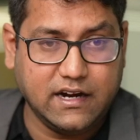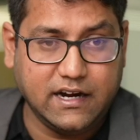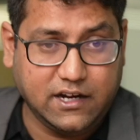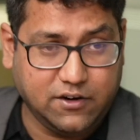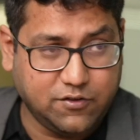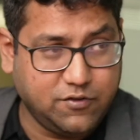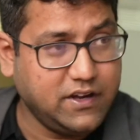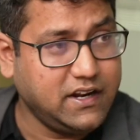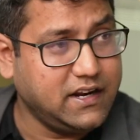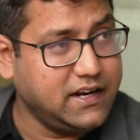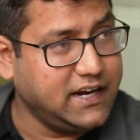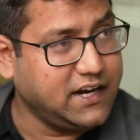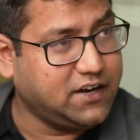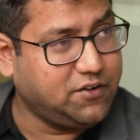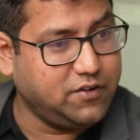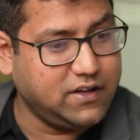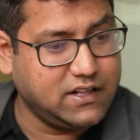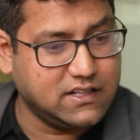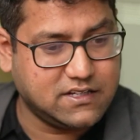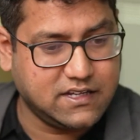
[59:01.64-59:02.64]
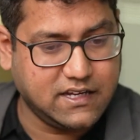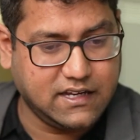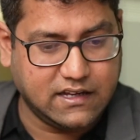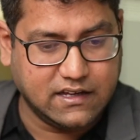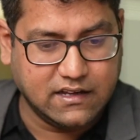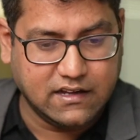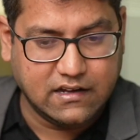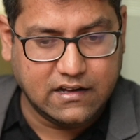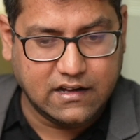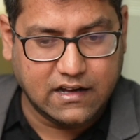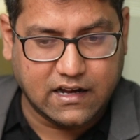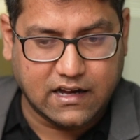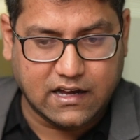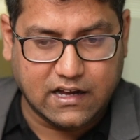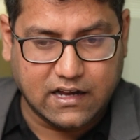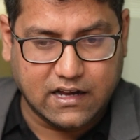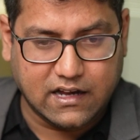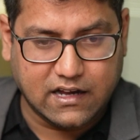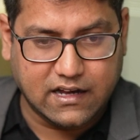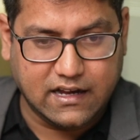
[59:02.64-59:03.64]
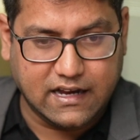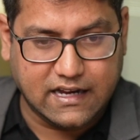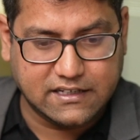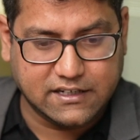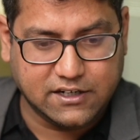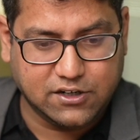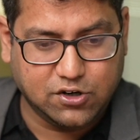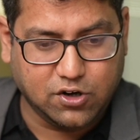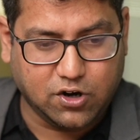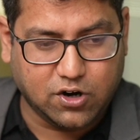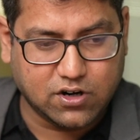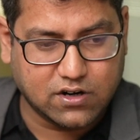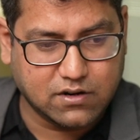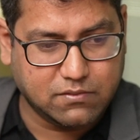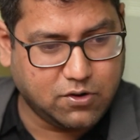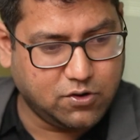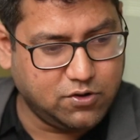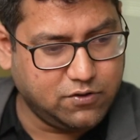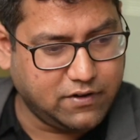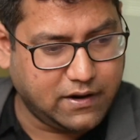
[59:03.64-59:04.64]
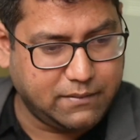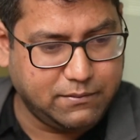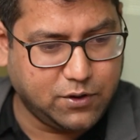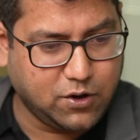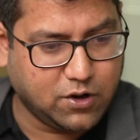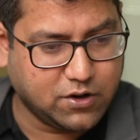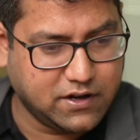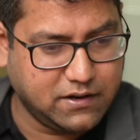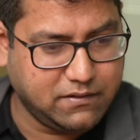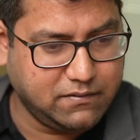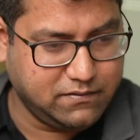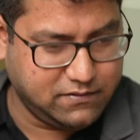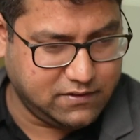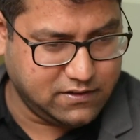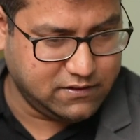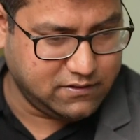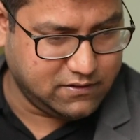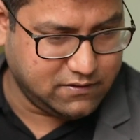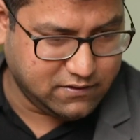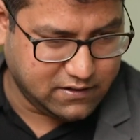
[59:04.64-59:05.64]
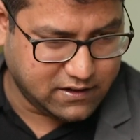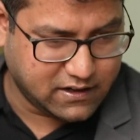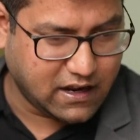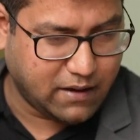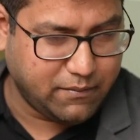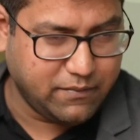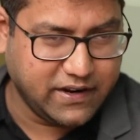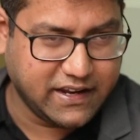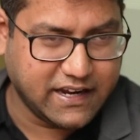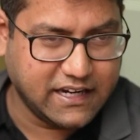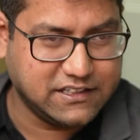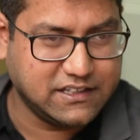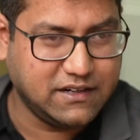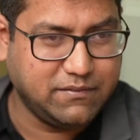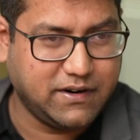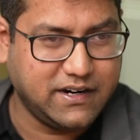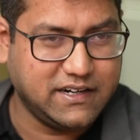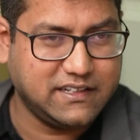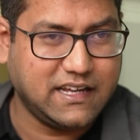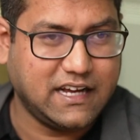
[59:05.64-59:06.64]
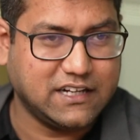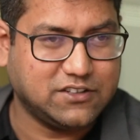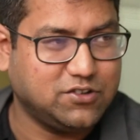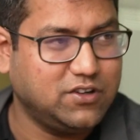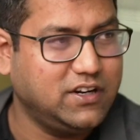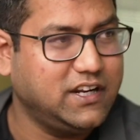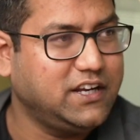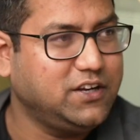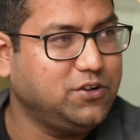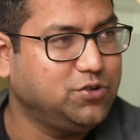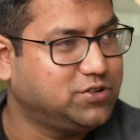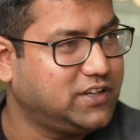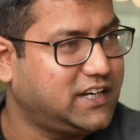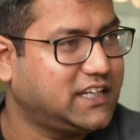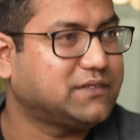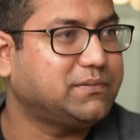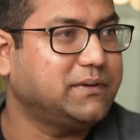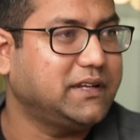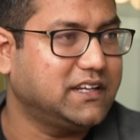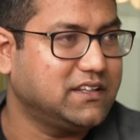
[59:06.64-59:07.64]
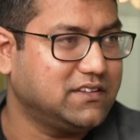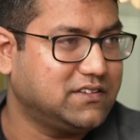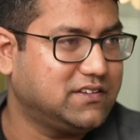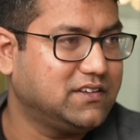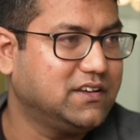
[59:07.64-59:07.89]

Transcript: It will. See, as I talked about, I'm talking communication, but it's actually user experience.